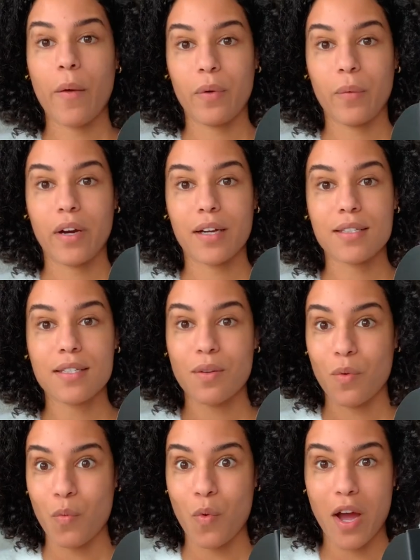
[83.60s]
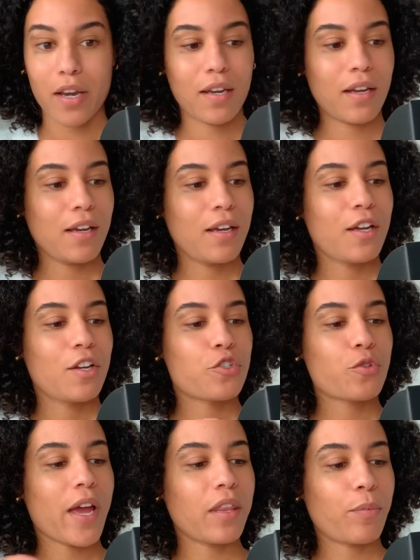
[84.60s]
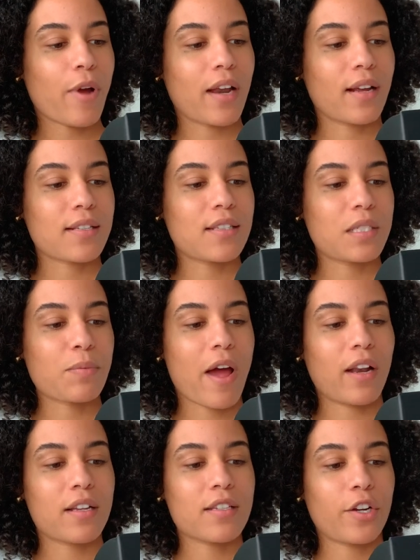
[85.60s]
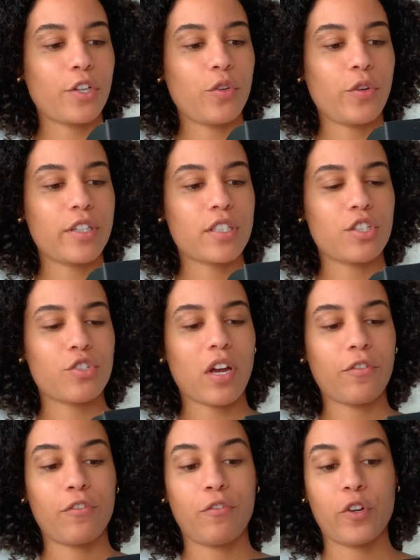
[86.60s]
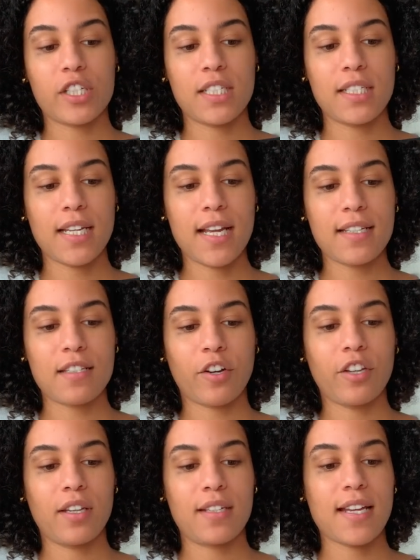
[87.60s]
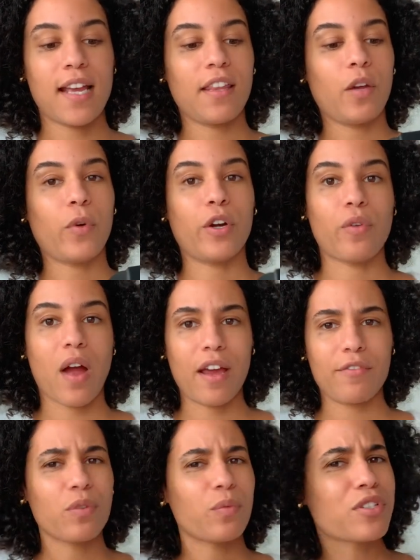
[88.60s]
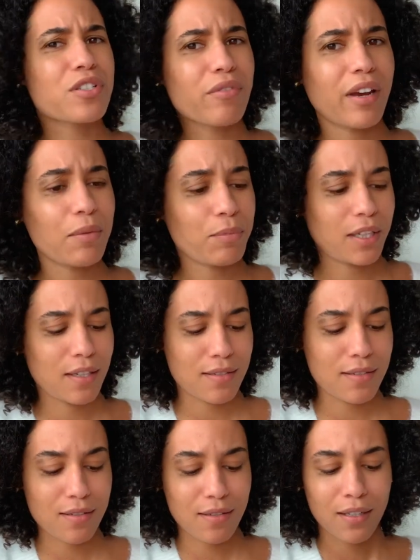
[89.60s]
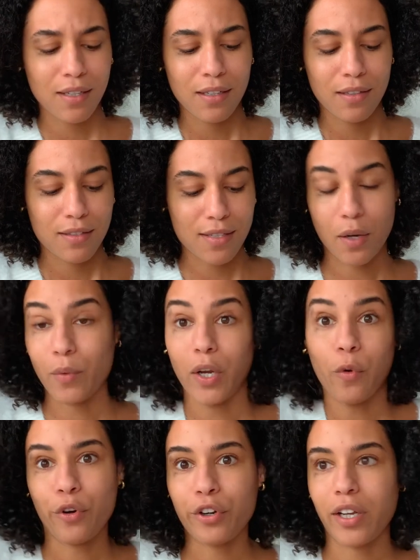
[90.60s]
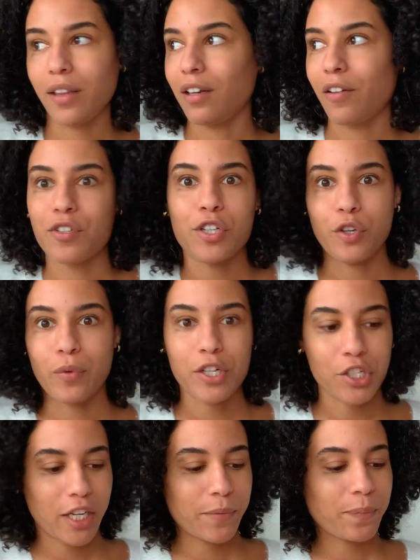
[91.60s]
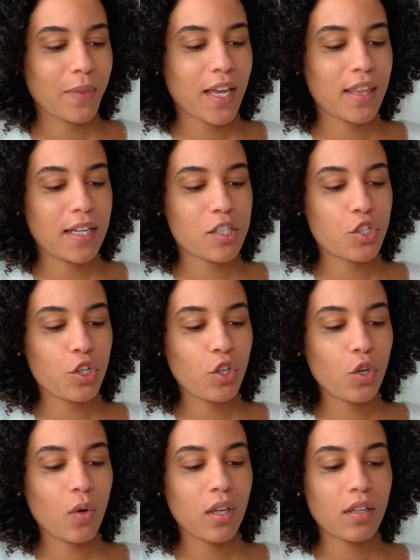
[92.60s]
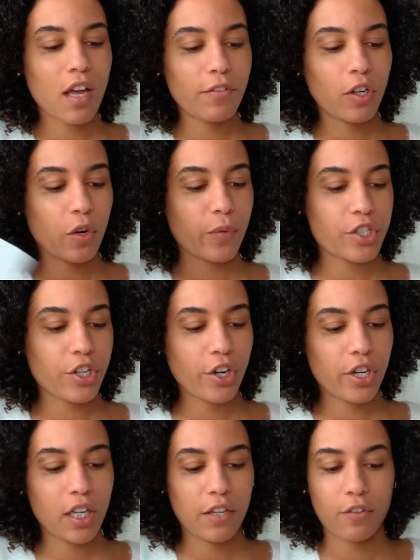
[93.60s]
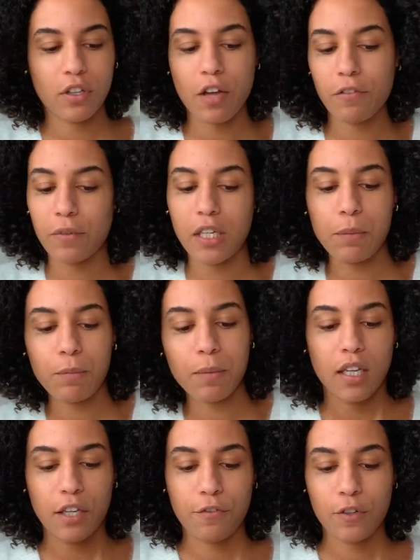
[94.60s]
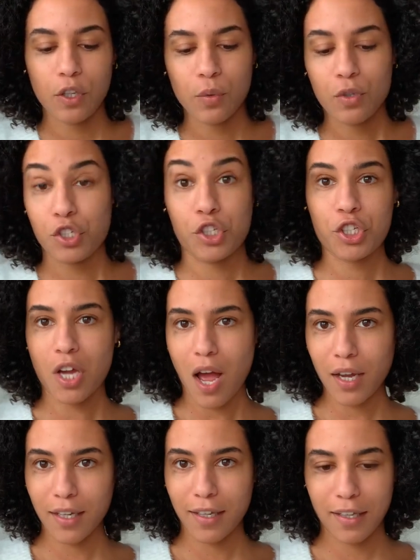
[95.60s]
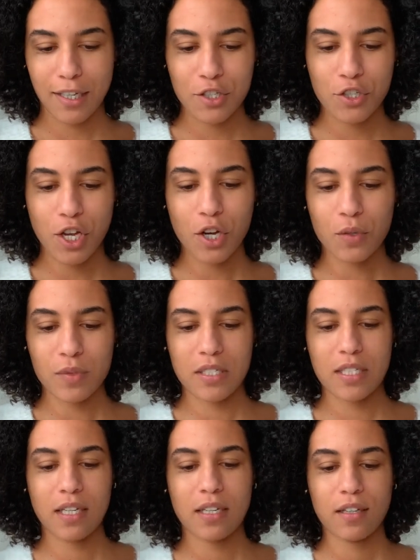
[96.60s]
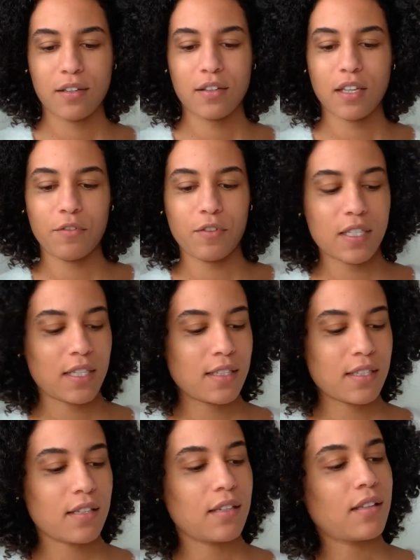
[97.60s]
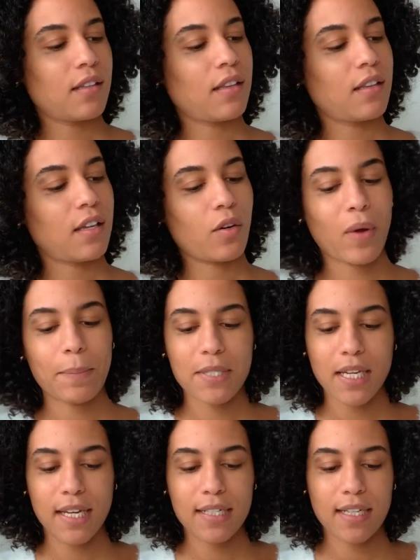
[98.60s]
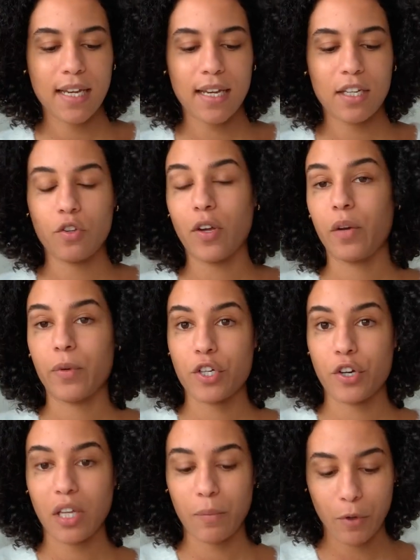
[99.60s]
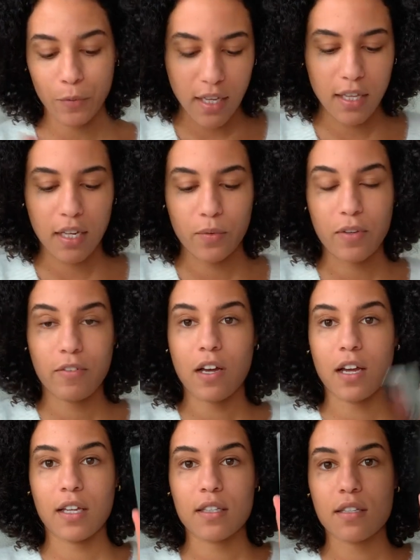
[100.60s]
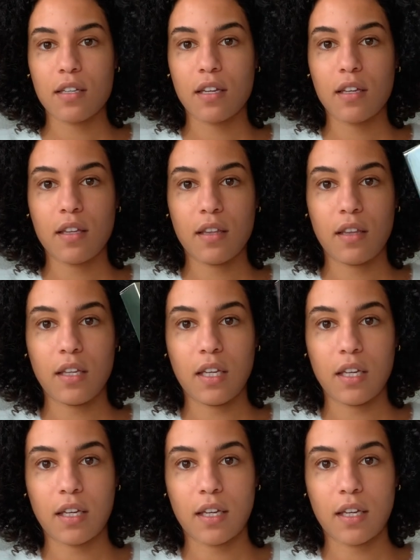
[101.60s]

it works. One, try the products. These products are yours to try for 14 days, starting the day they were arrived, which is great because it's like when I ordered it, then all of a sudden you're rushing. And then two, love it or return it. If you love them, keep them. If you shockingly don't, then visit the website and you'll get a return label. And then we've got the